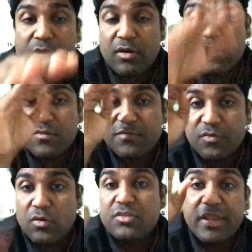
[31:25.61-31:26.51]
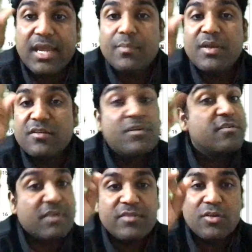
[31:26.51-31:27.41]
Out of 4, 3 can be inferred,
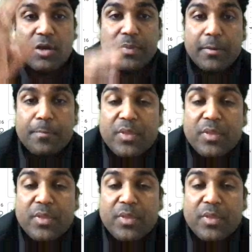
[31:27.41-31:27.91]
1 will not be.